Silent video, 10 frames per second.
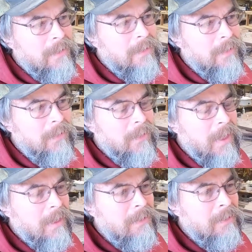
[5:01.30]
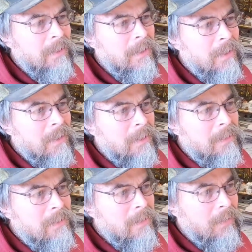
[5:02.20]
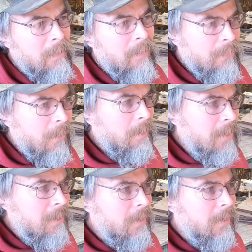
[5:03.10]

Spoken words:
extra 2 days. so they prefer to be